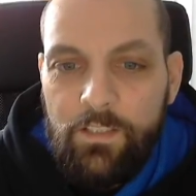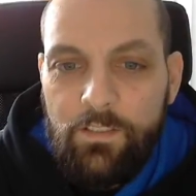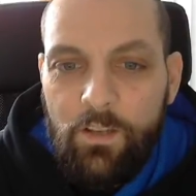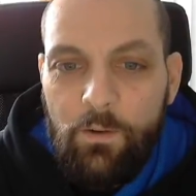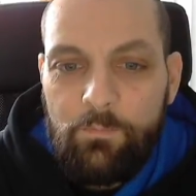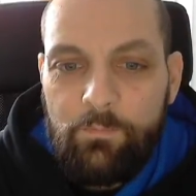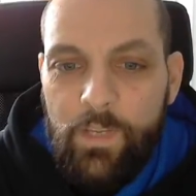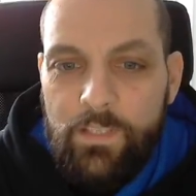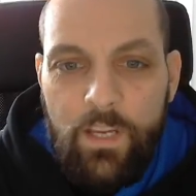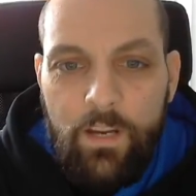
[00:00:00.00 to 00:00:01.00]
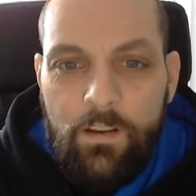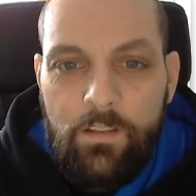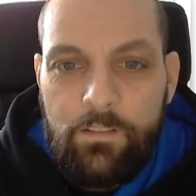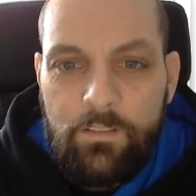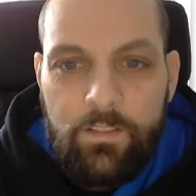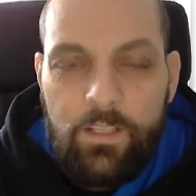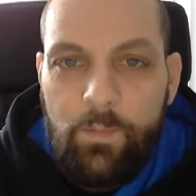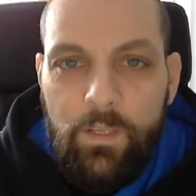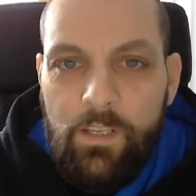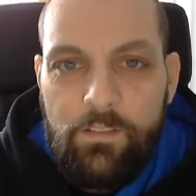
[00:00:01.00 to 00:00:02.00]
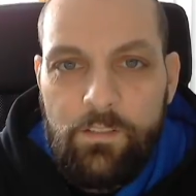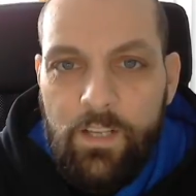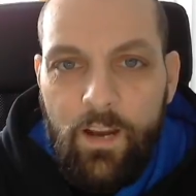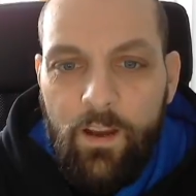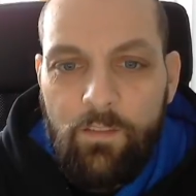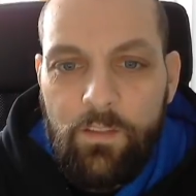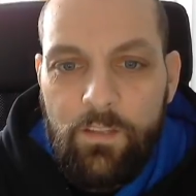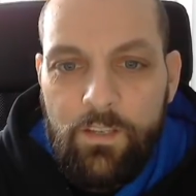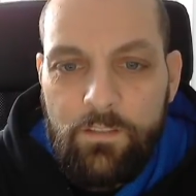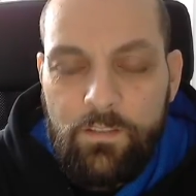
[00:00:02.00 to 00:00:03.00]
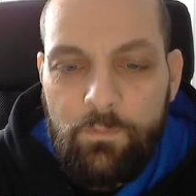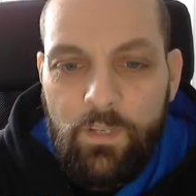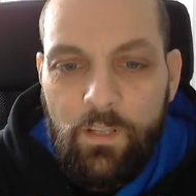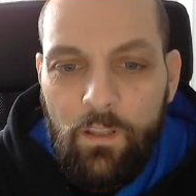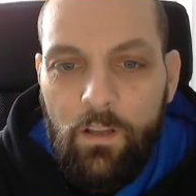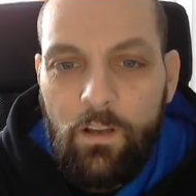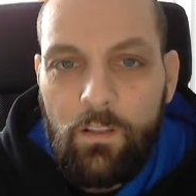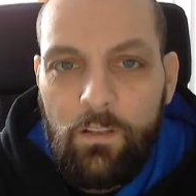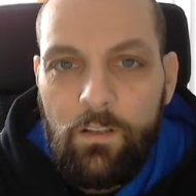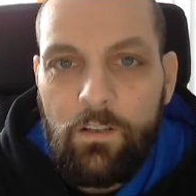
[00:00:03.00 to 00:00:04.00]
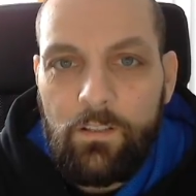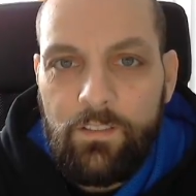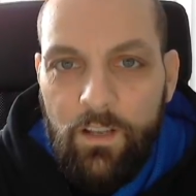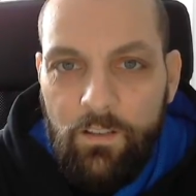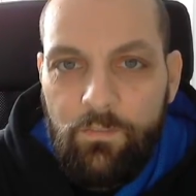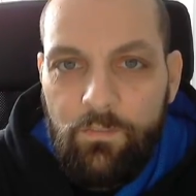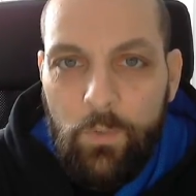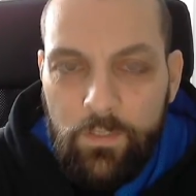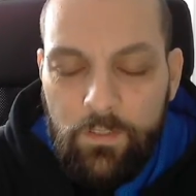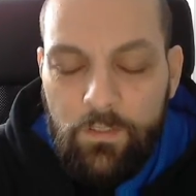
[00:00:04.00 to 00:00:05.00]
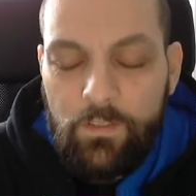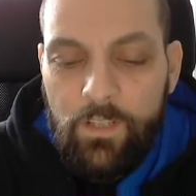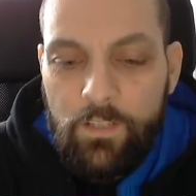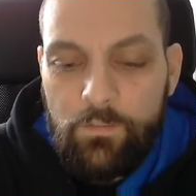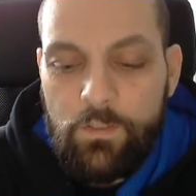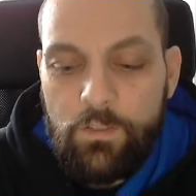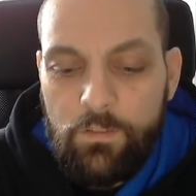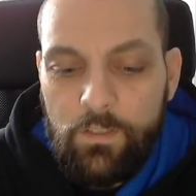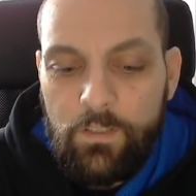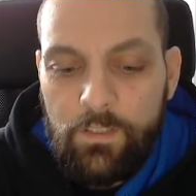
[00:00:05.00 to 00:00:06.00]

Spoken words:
So it's here. It's going to be easier now after this. It's been a long, tough winter, that's for sure.